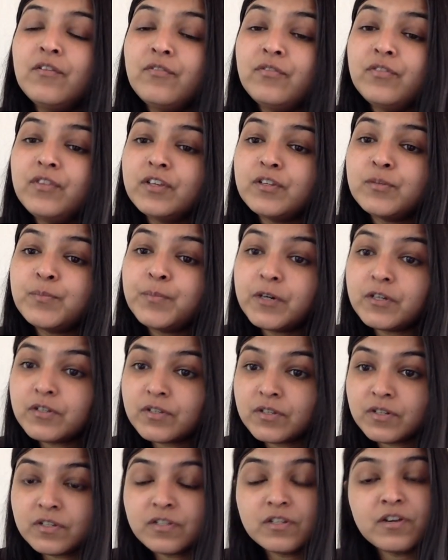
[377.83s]
this
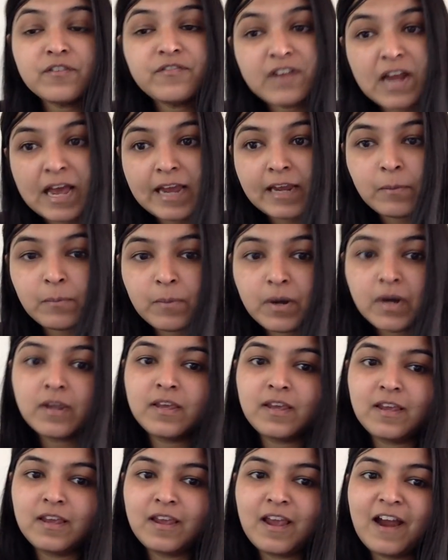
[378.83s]
person is a flying
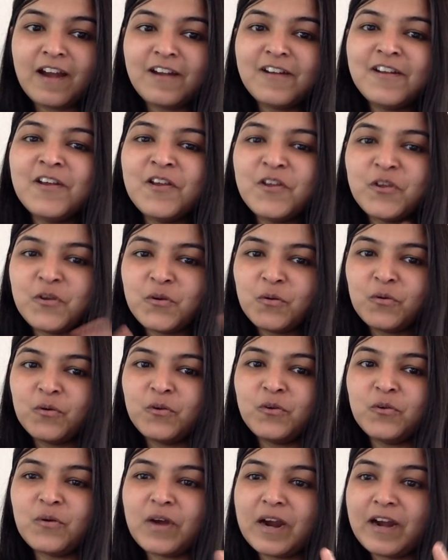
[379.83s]
monkey, and
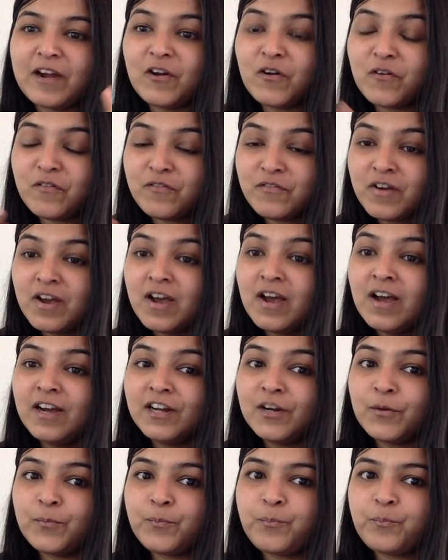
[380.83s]
you kind of
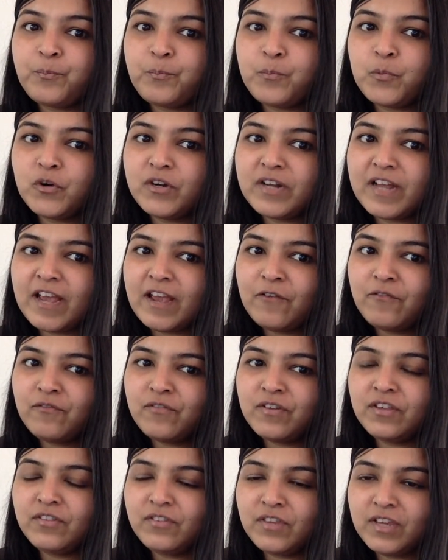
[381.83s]
put
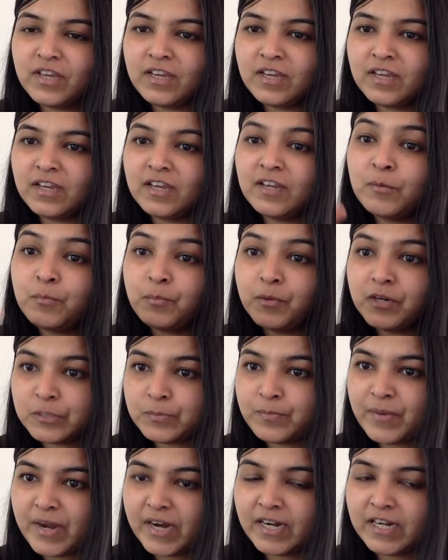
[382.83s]
everything in
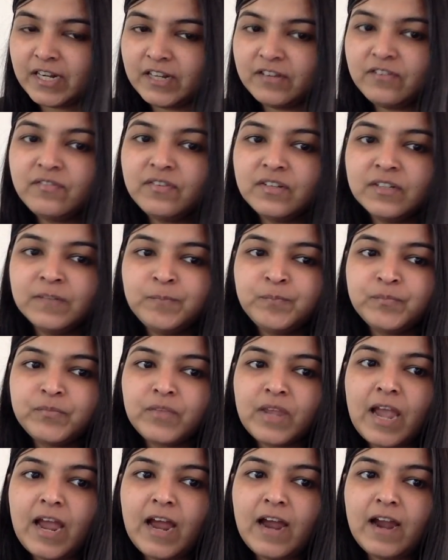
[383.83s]
perspective.
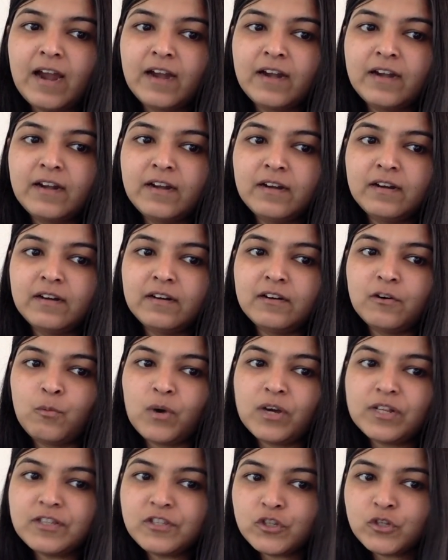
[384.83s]
And
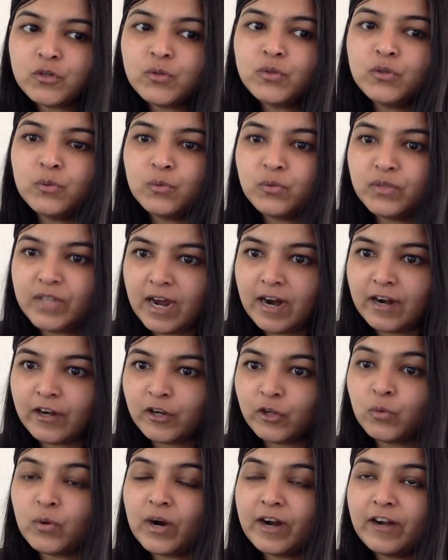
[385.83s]
once you do that,
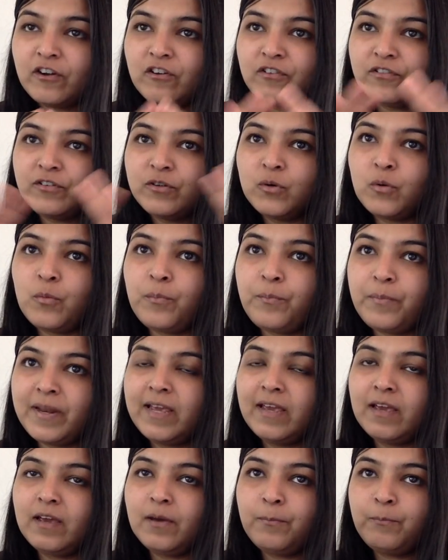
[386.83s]
you kind of
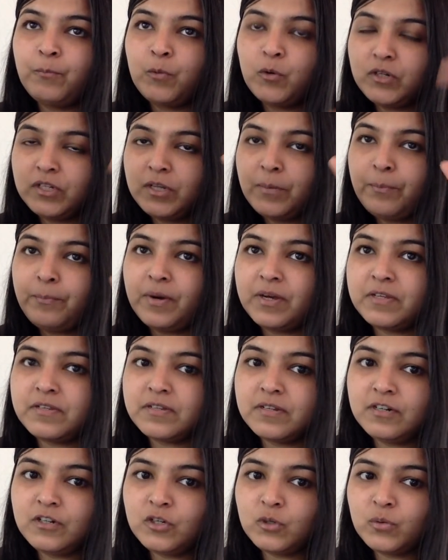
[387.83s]
play put the
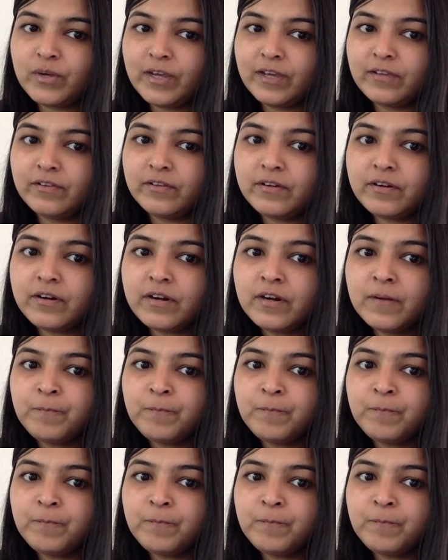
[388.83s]
puzzle together,